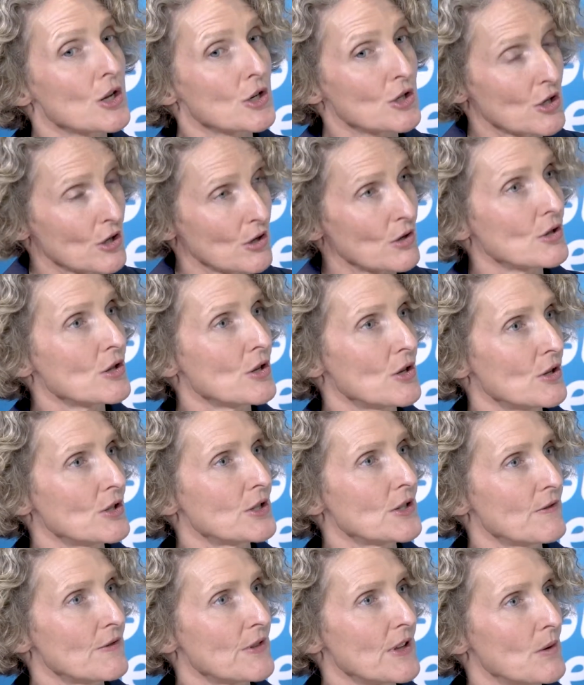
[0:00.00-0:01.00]

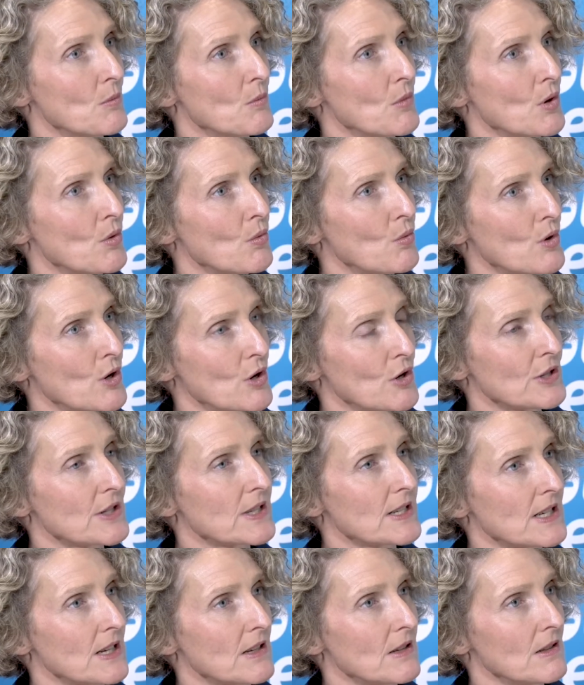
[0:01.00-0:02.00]
2/3 of them were
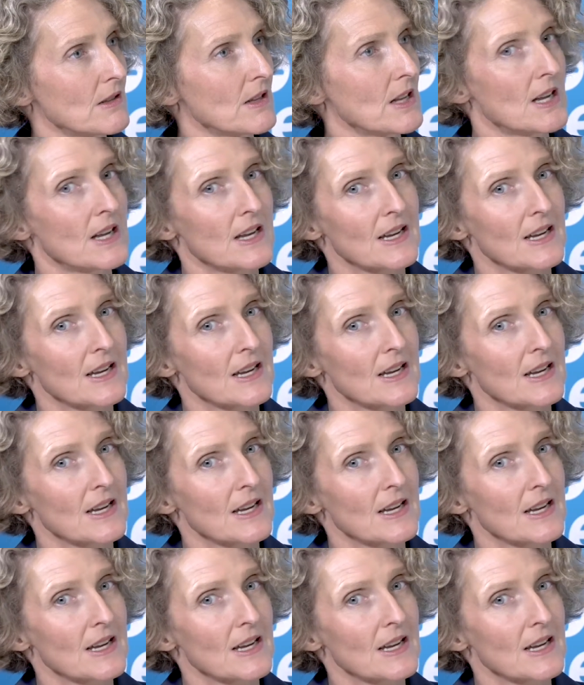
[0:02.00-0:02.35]
still